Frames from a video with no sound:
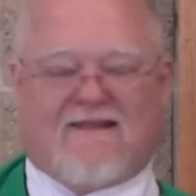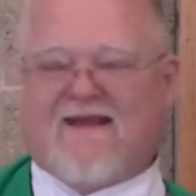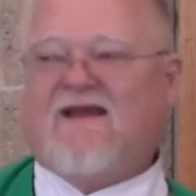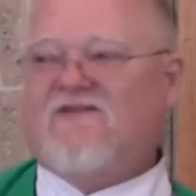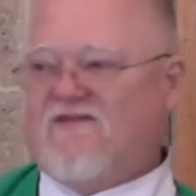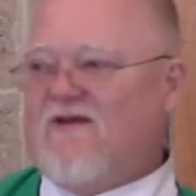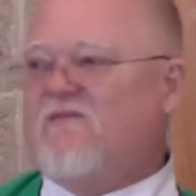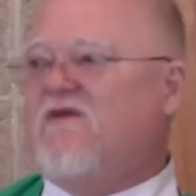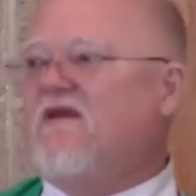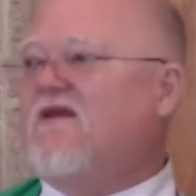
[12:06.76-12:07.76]
that's
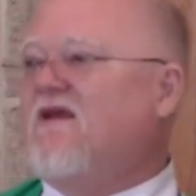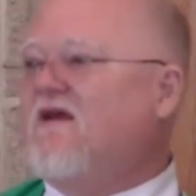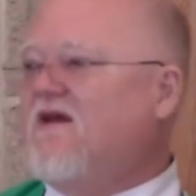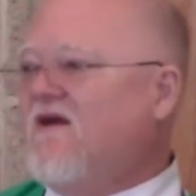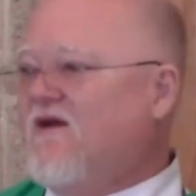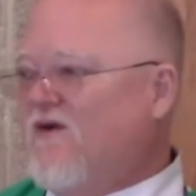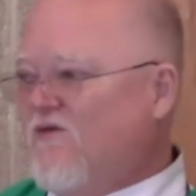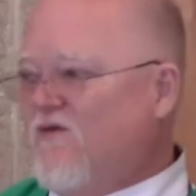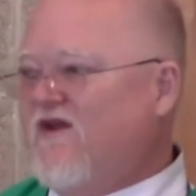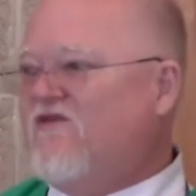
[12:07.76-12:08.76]
something
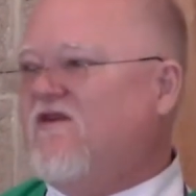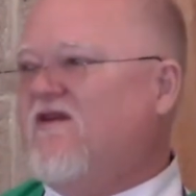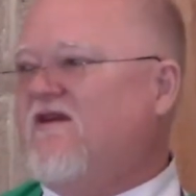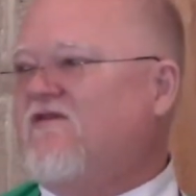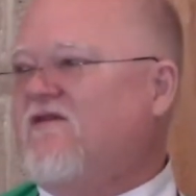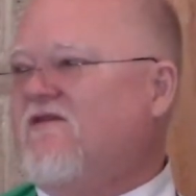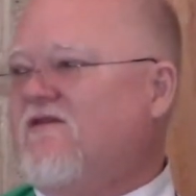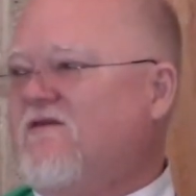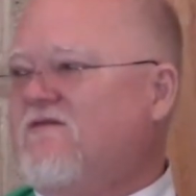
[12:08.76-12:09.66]
we should listen to.